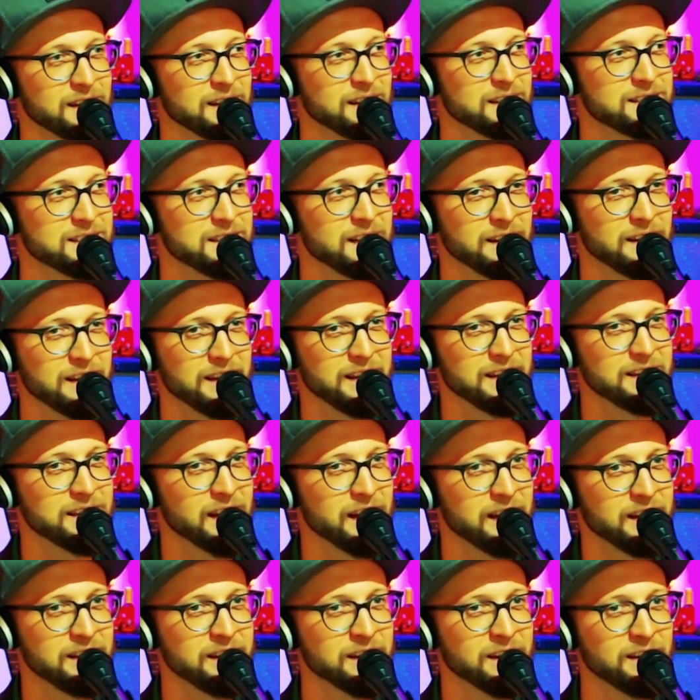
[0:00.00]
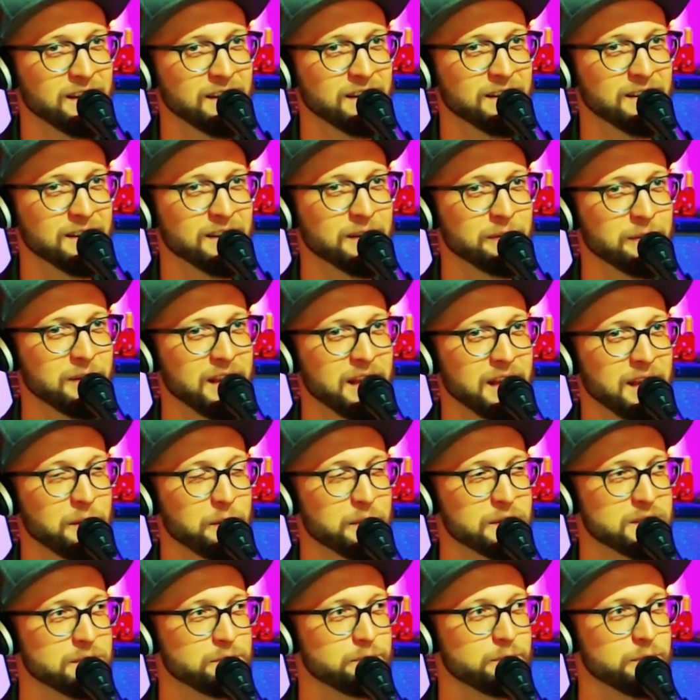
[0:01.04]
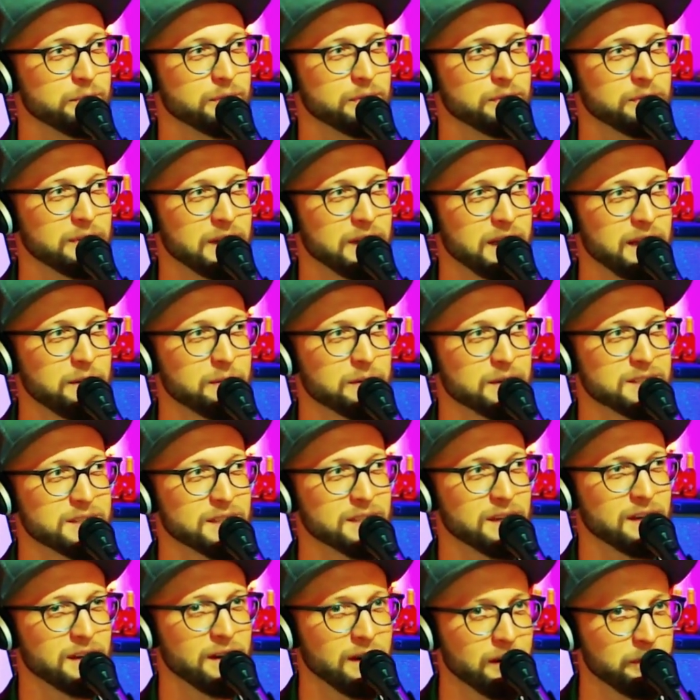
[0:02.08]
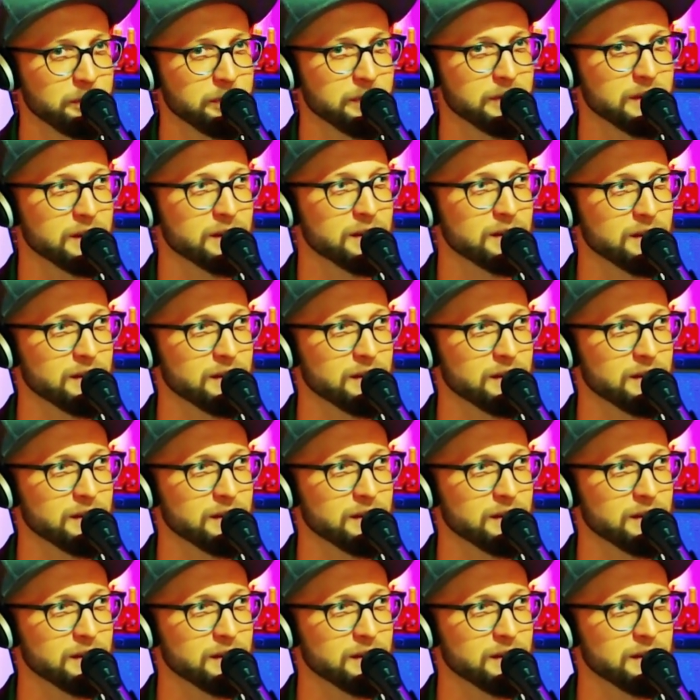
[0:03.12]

It's not like he died young. I know. I mean, he yeah, was, he, yeah was he had a, quite, quite